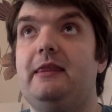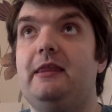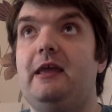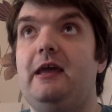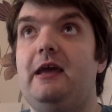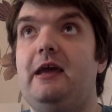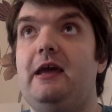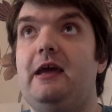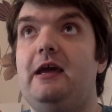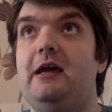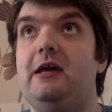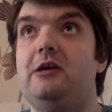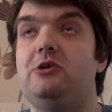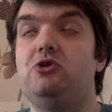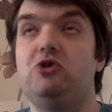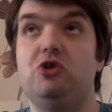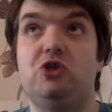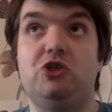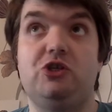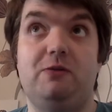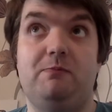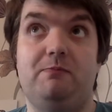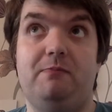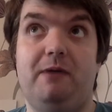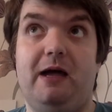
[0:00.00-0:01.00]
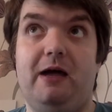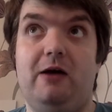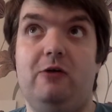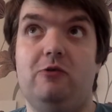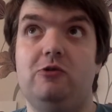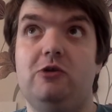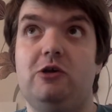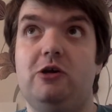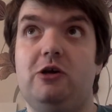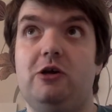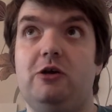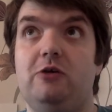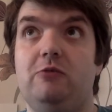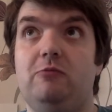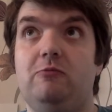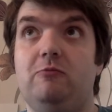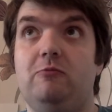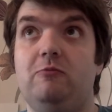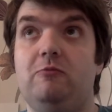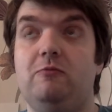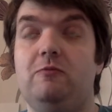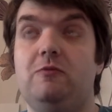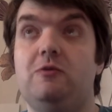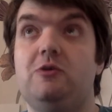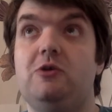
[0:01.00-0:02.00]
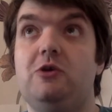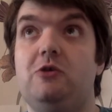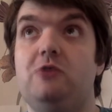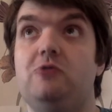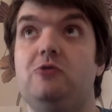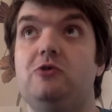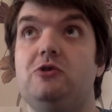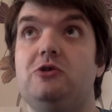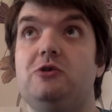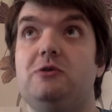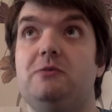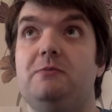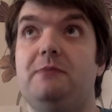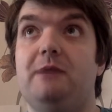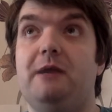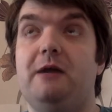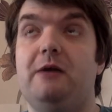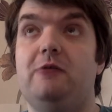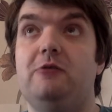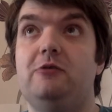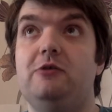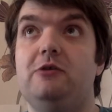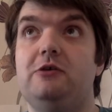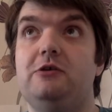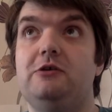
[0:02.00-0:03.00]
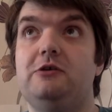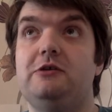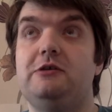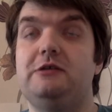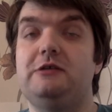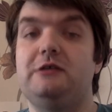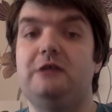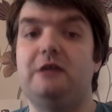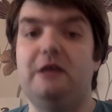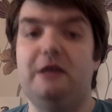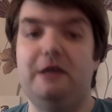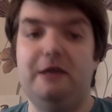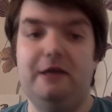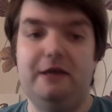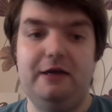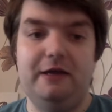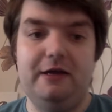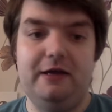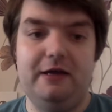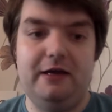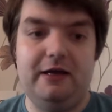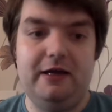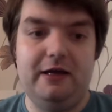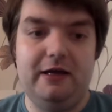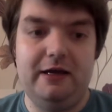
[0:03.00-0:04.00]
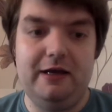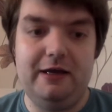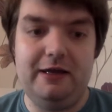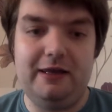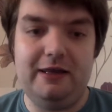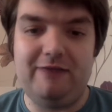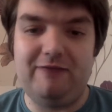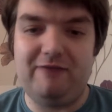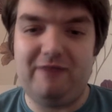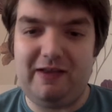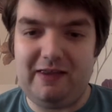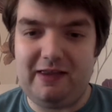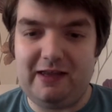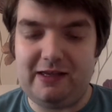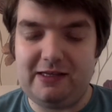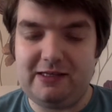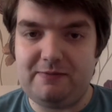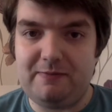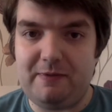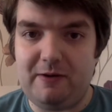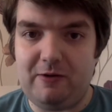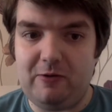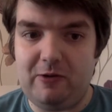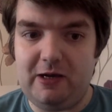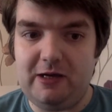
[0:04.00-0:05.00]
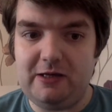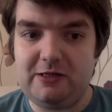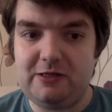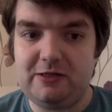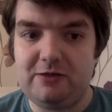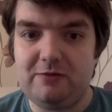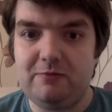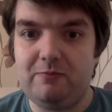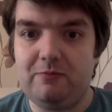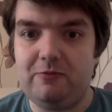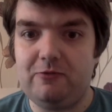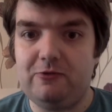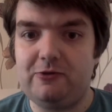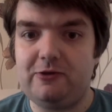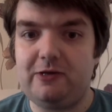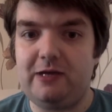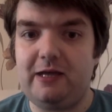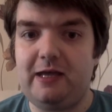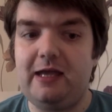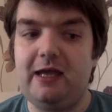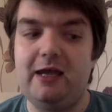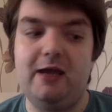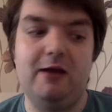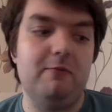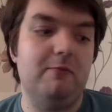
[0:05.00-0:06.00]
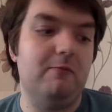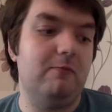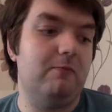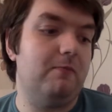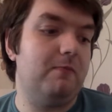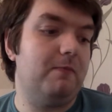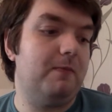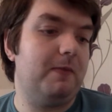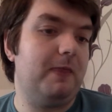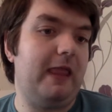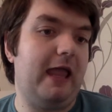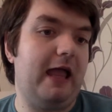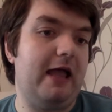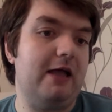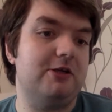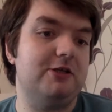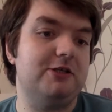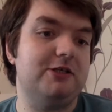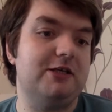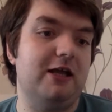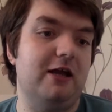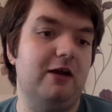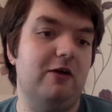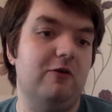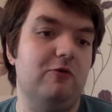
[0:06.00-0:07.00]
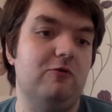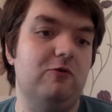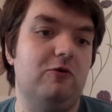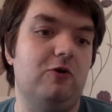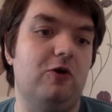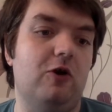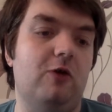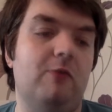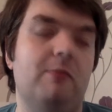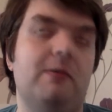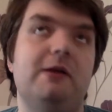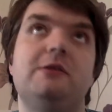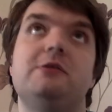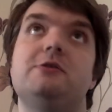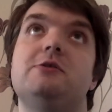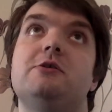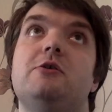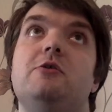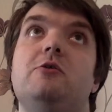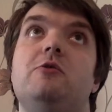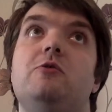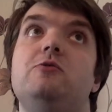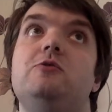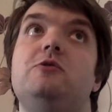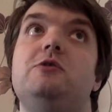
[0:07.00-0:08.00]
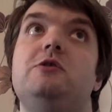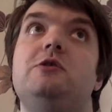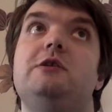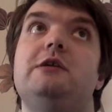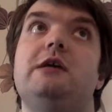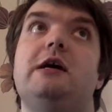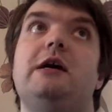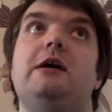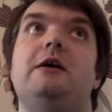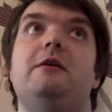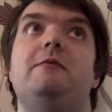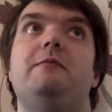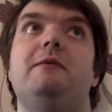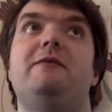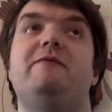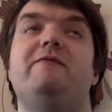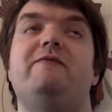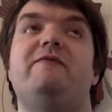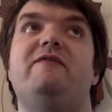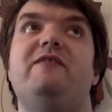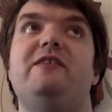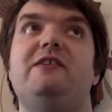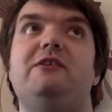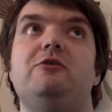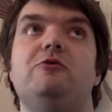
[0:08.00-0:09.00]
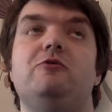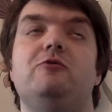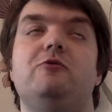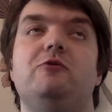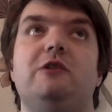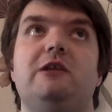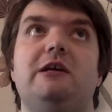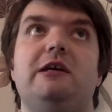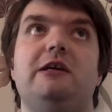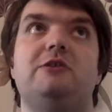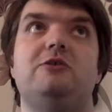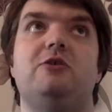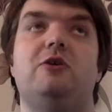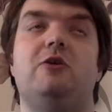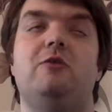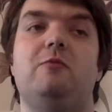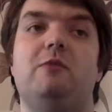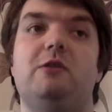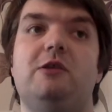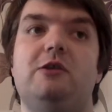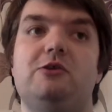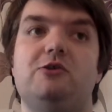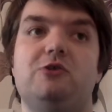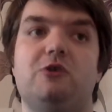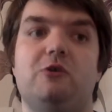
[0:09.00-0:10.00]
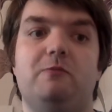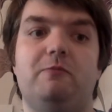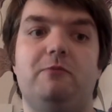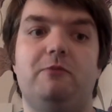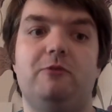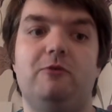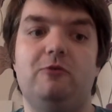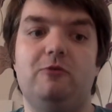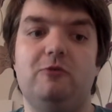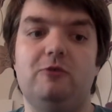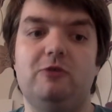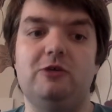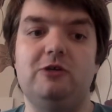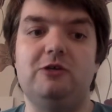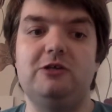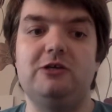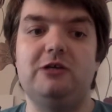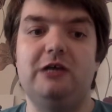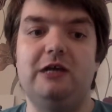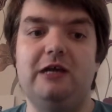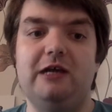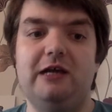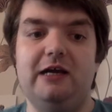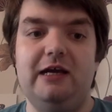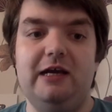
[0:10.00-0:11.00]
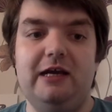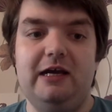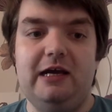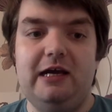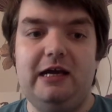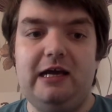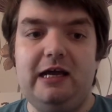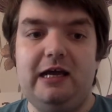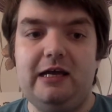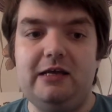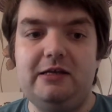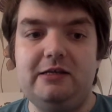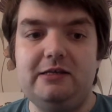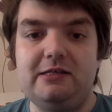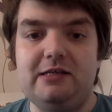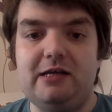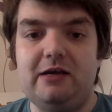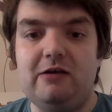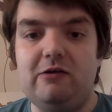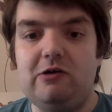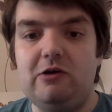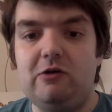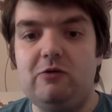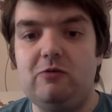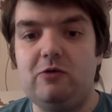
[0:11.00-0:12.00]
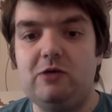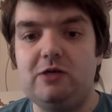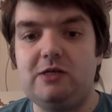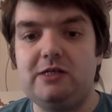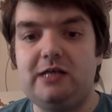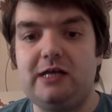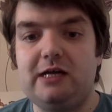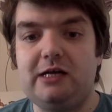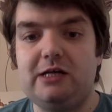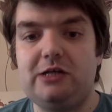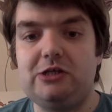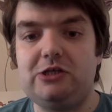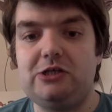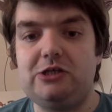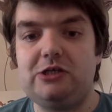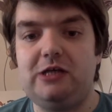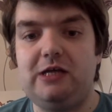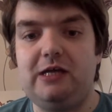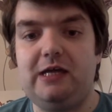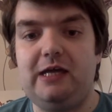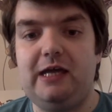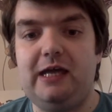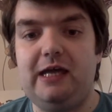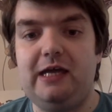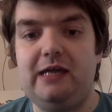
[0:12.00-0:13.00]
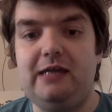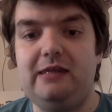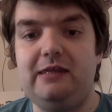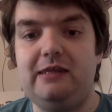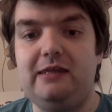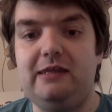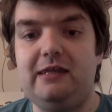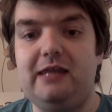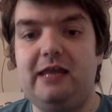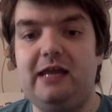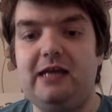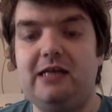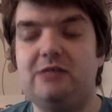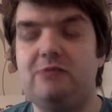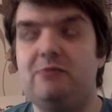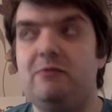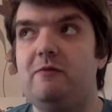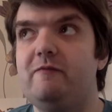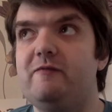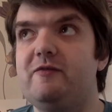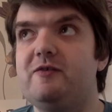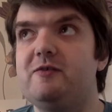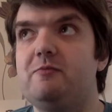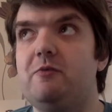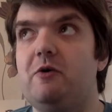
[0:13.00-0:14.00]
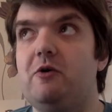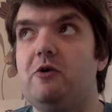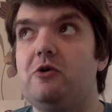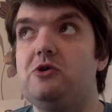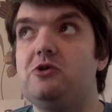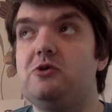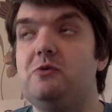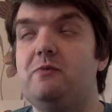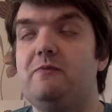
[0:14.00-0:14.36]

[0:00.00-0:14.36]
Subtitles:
dusting powder, 2 dusting powders, and I think that's about it. But I shall comment under my video later on when it's uploaded and tell you what's actually in next month's box